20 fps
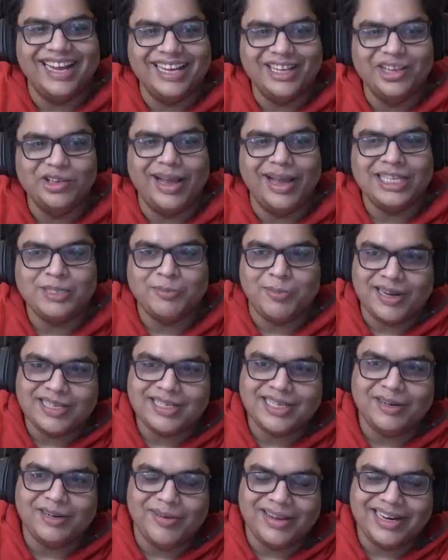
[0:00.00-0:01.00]
you express
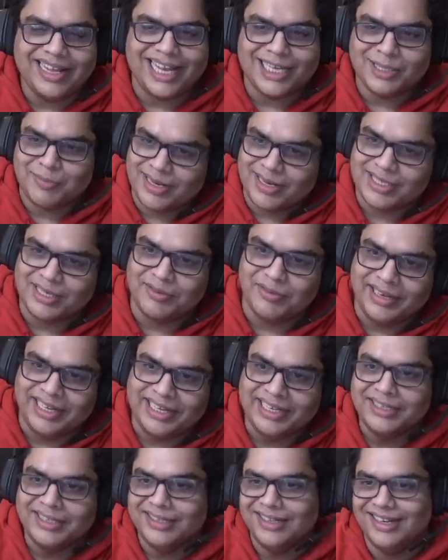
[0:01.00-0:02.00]
it very
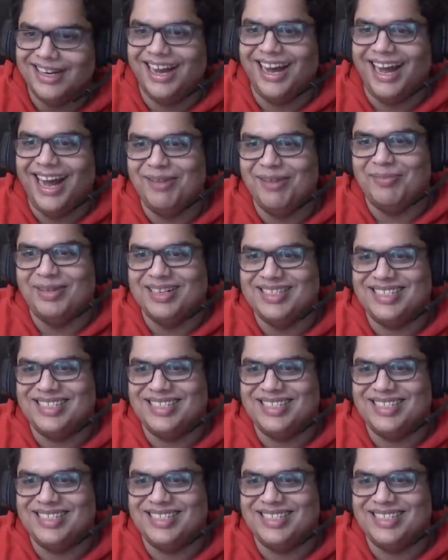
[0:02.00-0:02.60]
expressively, I must